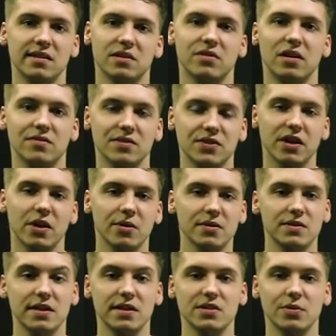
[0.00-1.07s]
So rather going
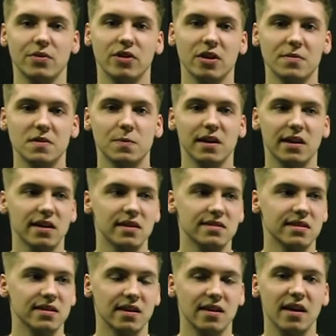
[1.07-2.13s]
into a room and speaking
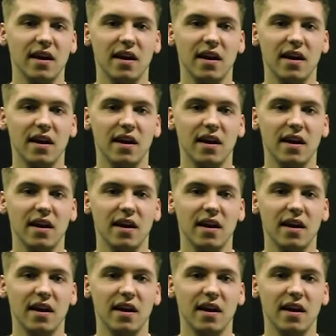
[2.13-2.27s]
to